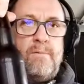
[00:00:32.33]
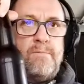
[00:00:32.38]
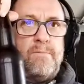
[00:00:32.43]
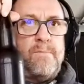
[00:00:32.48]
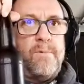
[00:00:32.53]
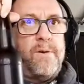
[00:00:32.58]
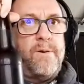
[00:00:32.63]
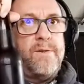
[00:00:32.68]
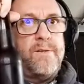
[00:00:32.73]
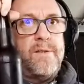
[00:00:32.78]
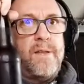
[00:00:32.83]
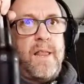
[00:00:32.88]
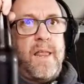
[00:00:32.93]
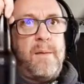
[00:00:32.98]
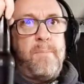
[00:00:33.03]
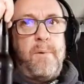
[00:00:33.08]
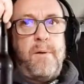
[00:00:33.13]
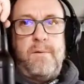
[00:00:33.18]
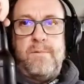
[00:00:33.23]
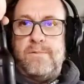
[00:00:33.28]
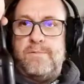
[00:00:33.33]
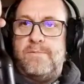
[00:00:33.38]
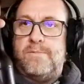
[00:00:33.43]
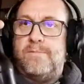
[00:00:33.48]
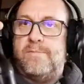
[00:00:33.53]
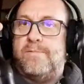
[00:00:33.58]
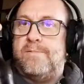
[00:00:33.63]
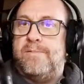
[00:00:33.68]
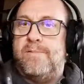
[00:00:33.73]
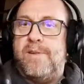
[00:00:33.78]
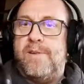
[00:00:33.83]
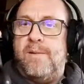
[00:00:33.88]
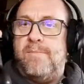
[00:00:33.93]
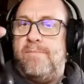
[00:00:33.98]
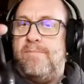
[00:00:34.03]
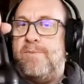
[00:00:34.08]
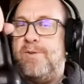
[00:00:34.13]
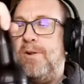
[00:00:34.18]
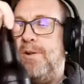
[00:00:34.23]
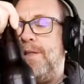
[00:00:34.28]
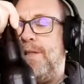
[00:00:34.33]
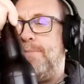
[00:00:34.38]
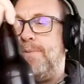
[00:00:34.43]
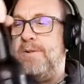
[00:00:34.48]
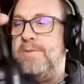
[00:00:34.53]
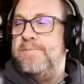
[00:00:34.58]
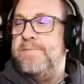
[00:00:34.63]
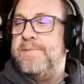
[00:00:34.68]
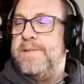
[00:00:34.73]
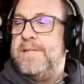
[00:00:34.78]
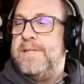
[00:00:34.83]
Where's the label? Oh, no label.